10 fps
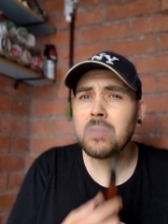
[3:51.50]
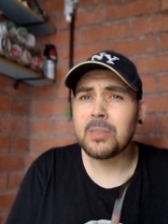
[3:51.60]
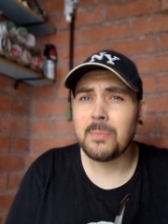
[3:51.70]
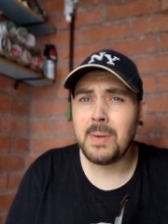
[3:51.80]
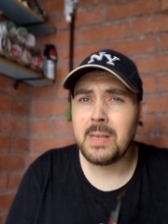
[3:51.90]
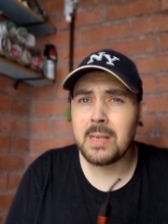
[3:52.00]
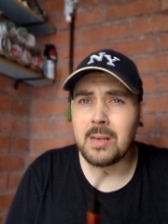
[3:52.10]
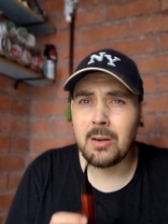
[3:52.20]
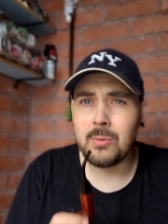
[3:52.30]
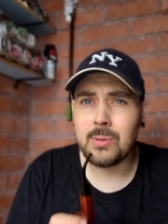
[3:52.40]
to me the
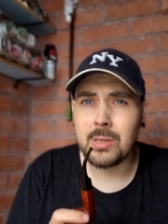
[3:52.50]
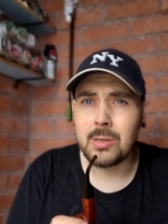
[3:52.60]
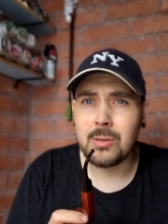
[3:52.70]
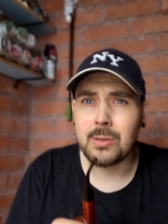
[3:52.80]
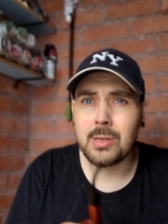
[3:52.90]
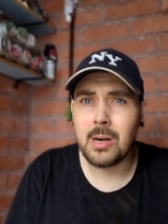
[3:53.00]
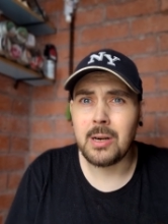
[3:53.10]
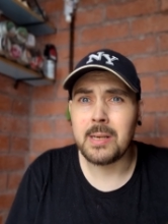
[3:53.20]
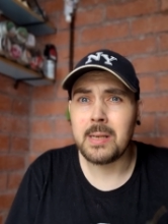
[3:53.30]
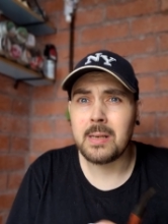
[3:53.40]
guy was a good
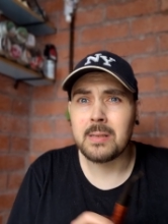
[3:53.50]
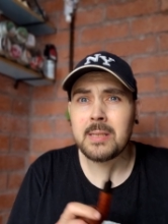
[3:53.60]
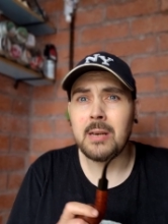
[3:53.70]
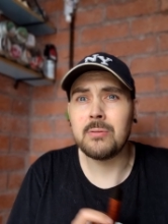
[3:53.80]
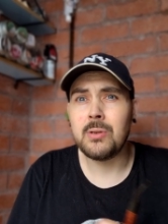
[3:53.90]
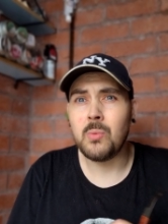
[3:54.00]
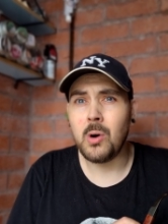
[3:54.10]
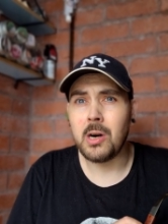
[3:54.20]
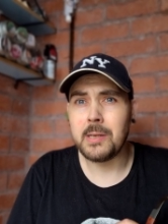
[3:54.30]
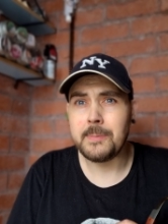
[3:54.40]
guy, and I'll tell you
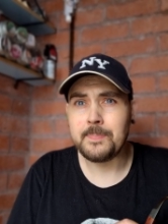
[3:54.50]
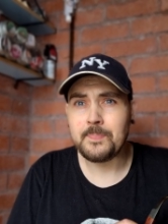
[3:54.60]
why.